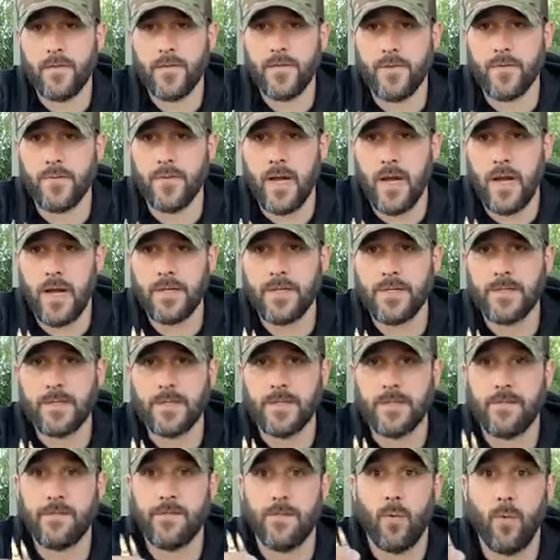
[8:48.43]
do not
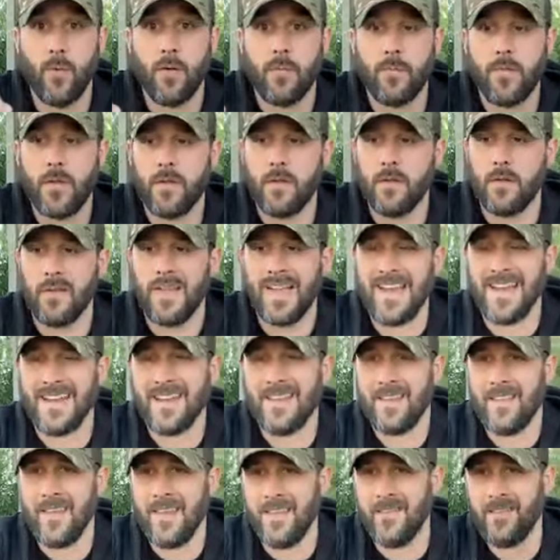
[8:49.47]
deform
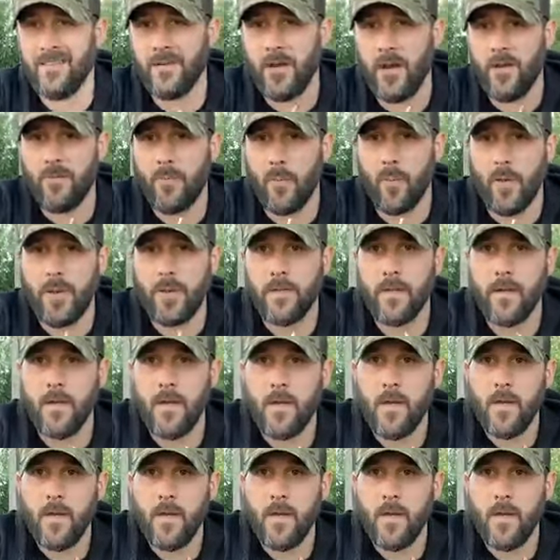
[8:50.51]
like the soft point.